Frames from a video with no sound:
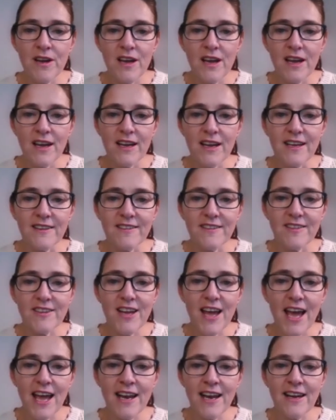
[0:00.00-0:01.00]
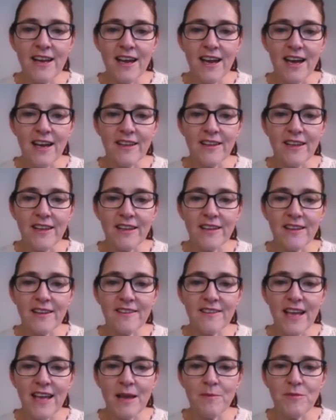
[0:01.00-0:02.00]
is 10, and then the
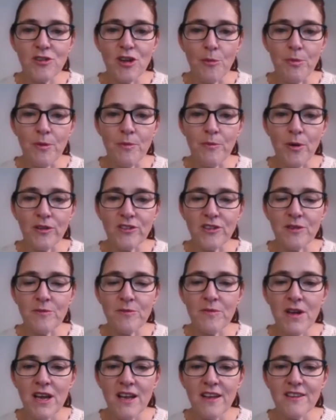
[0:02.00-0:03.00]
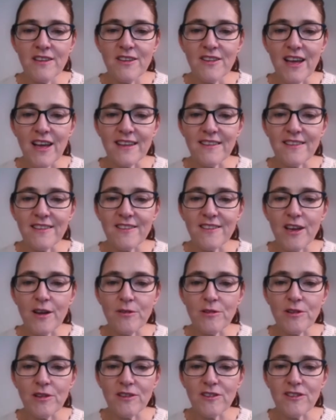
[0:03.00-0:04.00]
same top and bottom, so that's a
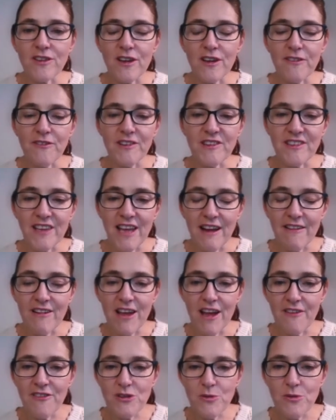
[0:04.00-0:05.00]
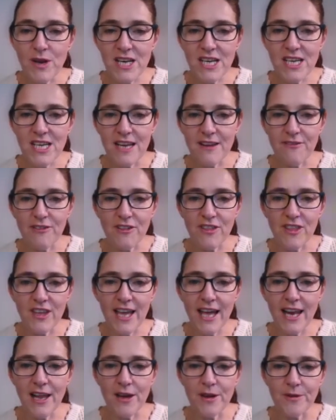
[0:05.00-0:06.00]
total surface area of 20 for the
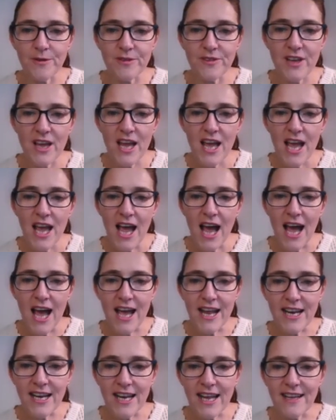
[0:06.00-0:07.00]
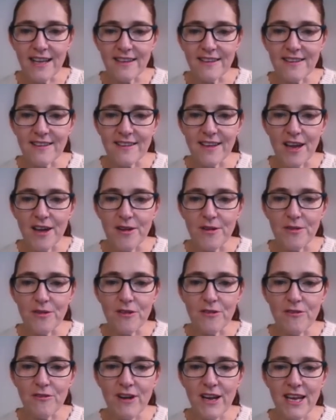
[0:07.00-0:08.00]
yellows. And let's go
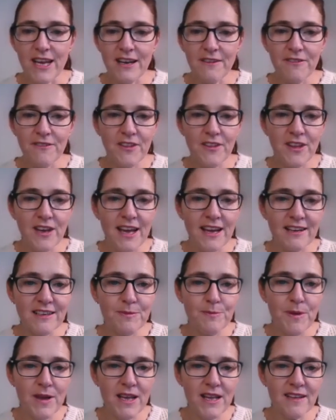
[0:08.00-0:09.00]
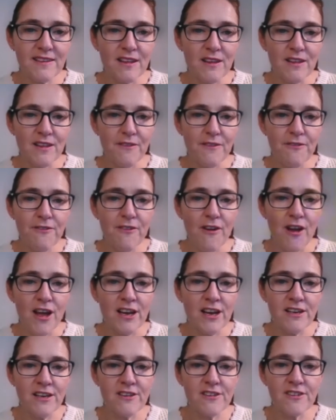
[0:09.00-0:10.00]
green for the next bit. So the
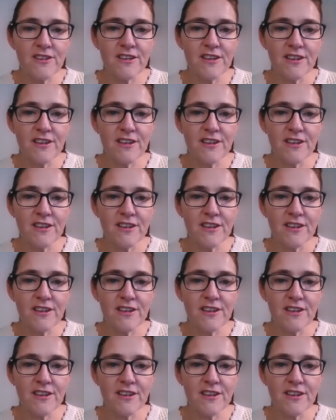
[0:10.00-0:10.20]
front